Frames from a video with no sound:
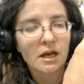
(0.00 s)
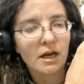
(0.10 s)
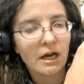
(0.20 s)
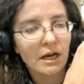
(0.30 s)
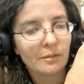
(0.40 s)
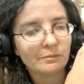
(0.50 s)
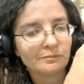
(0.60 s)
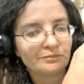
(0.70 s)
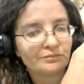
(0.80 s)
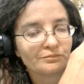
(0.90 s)
Um,
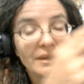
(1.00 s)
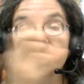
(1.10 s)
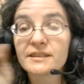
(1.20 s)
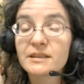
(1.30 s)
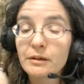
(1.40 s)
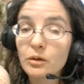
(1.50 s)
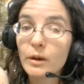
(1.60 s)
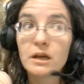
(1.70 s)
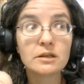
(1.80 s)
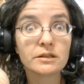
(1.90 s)
because some of the
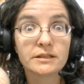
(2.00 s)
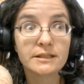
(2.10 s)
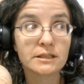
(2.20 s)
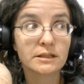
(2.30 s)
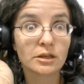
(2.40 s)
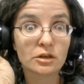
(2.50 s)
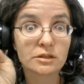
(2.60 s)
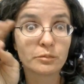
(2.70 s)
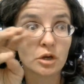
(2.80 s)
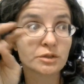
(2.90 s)
wells, there's
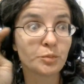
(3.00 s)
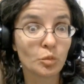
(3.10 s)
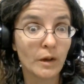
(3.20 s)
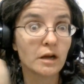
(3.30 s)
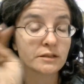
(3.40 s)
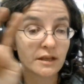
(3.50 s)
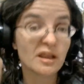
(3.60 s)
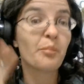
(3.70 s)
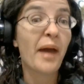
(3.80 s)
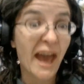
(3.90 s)
multiple wells on
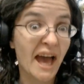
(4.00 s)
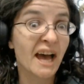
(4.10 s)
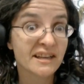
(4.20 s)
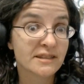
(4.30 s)
the pad.